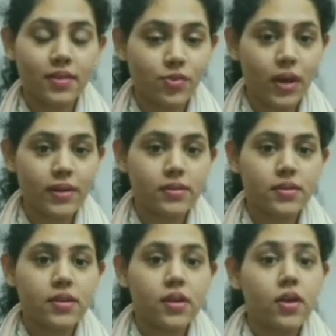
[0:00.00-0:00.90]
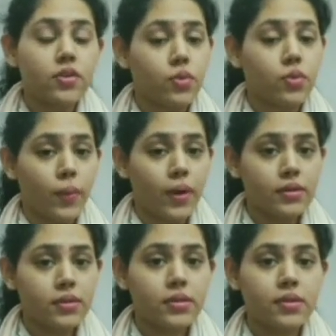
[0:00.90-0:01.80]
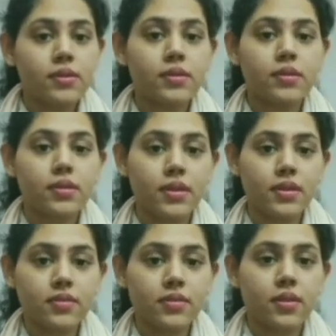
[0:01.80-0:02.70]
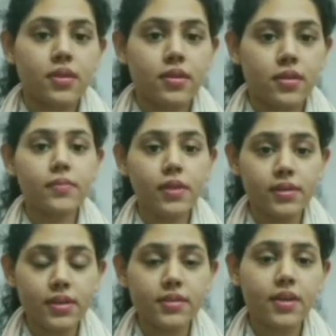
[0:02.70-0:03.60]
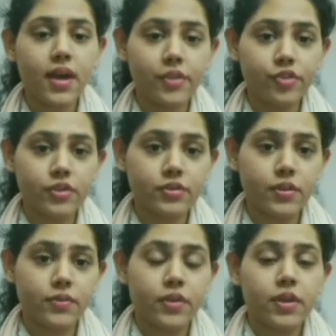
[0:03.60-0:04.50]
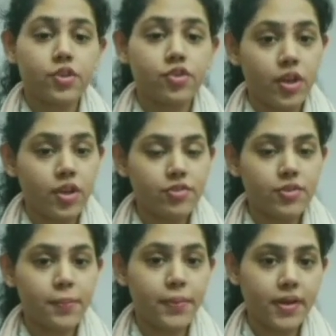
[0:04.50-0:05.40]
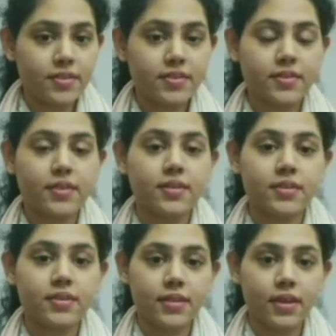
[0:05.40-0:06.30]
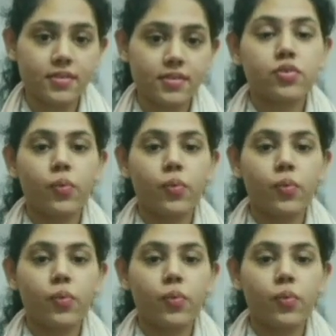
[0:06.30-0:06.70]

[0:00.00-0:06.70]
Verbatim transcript: That's right. So when these these adjective change their places in a sentence.